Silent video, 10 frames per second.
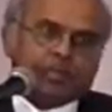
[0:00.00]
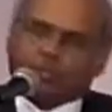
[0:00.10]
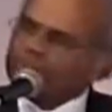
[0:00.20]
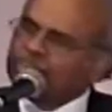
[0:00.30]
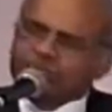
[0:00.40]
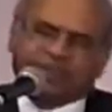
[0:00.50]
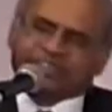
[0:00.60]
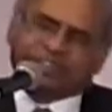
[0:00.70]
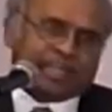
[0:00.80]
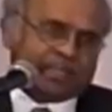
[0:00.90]
Once they
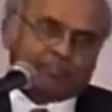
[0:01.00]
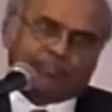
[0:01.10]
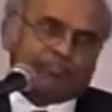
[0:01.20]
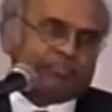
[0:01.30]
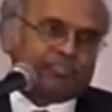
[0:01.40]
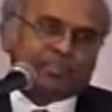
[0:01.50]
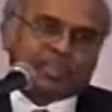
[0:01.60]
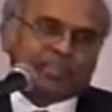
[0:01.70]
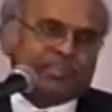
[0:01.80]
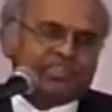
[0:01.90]
reached there,
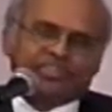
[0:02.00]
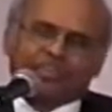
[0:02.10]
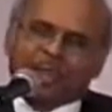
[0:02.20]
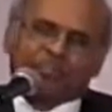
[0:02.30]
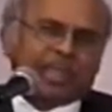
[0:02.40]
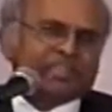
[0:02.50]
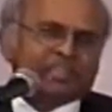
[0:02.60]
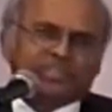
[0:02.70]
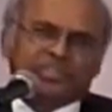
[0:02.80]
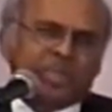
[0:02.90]
this young man
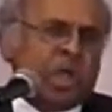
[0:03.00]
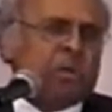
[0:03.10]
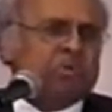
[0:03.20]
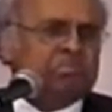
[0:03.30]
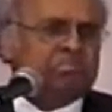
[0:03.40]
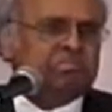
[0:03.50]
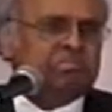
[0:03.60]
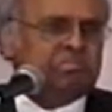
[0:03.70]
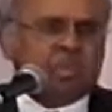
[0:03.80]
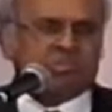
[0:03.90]
says, no,
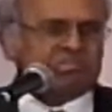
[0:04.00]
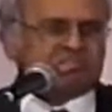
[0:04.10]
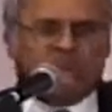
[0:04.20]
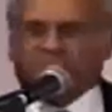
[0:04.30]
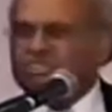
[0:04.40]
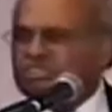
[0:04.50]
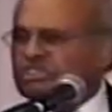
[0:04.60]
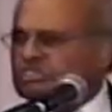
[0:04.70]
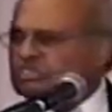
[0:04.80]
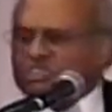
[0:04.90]
we've got to
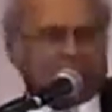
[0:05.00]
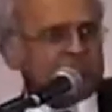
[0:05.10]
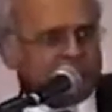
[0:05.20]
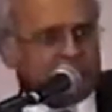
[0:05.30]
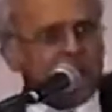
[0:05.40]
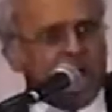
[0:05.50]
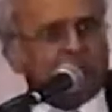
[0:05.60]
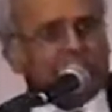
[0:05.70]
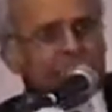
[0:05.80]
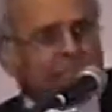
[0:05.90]
do something
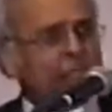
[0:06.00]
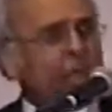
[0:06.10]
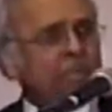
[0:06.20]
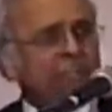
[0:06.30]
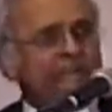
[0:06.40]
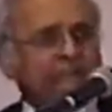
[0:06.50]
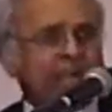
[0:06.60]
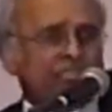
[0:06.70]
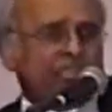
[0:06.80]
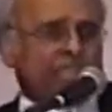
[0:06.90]
about that one man
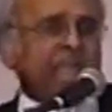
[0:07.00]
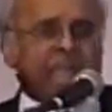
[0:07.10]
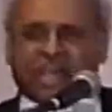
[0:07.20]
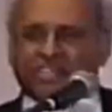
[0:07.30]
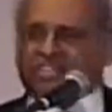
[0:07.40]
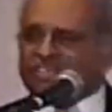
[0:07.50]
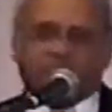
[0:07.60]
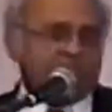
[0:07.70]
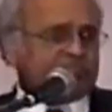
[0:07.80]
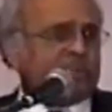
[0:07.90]
out there. And he says,
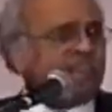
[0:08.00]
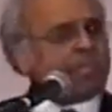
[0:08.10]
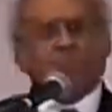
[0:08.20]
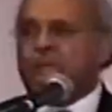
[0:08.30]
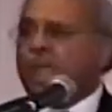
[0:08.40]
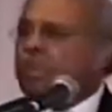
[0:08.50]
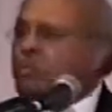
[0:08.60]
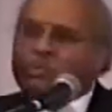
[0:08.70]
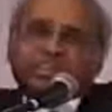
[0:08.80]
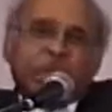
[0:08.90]
if another
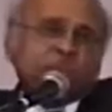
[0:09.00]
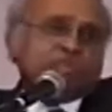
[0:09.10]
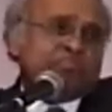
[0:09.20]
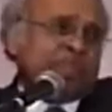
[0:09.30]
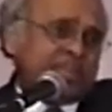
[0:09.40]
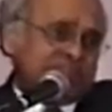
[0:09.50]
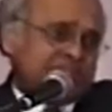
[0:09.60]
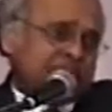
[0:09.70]
man will go with me,